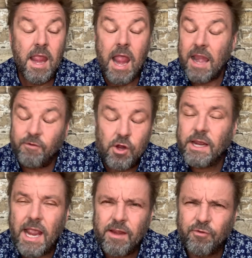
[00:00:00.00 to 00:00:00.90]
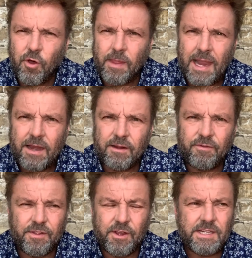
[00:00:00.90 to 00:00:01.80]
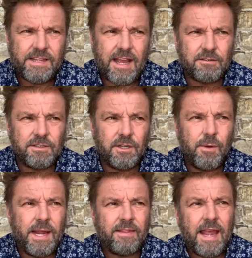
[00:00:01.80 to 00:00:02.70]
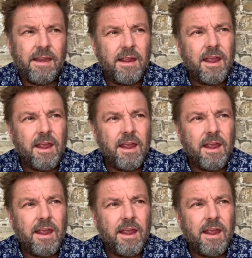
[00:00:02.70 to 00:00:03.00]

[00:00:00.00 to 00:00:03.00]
And if you can get your foot on the ladder for 30,000 quid, then,